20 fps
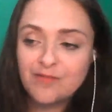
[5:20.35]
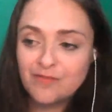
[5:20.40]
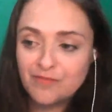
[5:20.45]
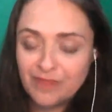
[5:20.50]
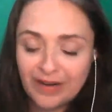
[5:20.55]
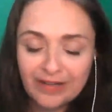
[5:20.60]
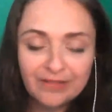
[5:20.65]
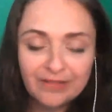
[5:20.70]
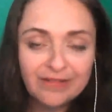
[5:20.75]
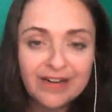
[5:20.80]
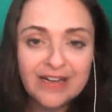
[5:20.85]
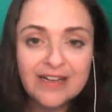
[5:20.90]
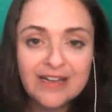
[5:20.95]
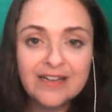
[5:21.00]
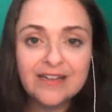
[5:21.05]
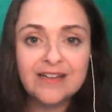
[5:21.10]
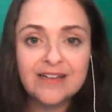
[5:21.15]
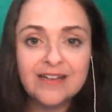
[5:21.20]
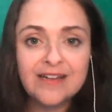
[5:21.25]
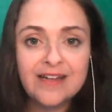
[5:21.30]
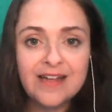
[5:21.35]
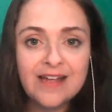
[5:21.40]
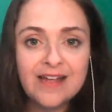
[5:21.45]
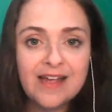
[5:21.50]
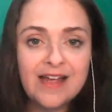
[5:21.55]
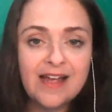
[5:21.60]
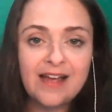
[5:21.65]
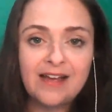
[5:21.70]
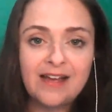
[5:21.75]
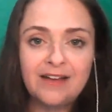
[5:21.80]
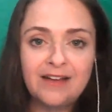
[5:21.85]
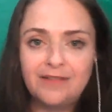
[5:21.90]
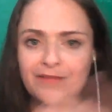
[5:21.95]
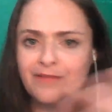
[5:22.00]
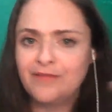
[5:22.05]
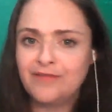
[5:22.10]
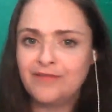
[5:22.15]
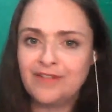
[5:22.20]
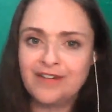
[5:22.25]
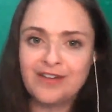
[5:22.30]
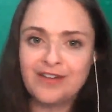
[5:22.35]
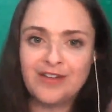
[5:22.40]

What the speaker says: rhetoric of